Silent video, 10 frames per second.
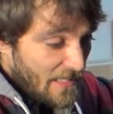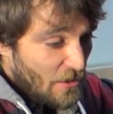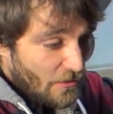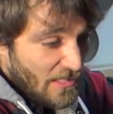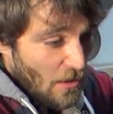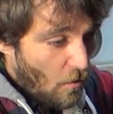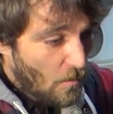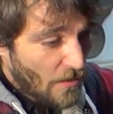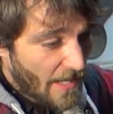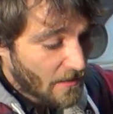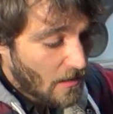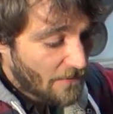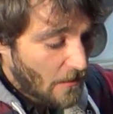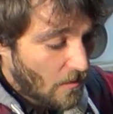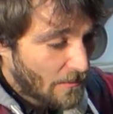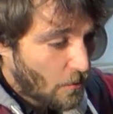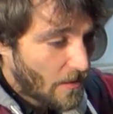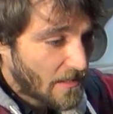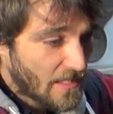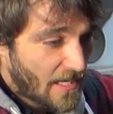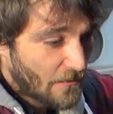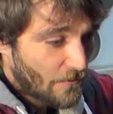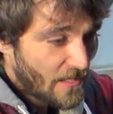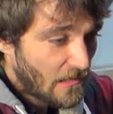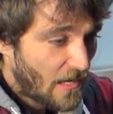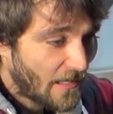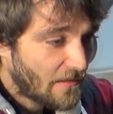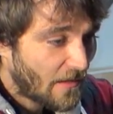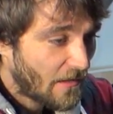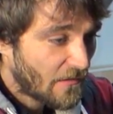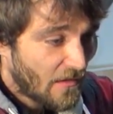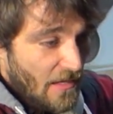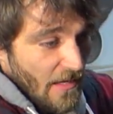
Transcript: I took this whole bracket off at one point and kind of realigned things.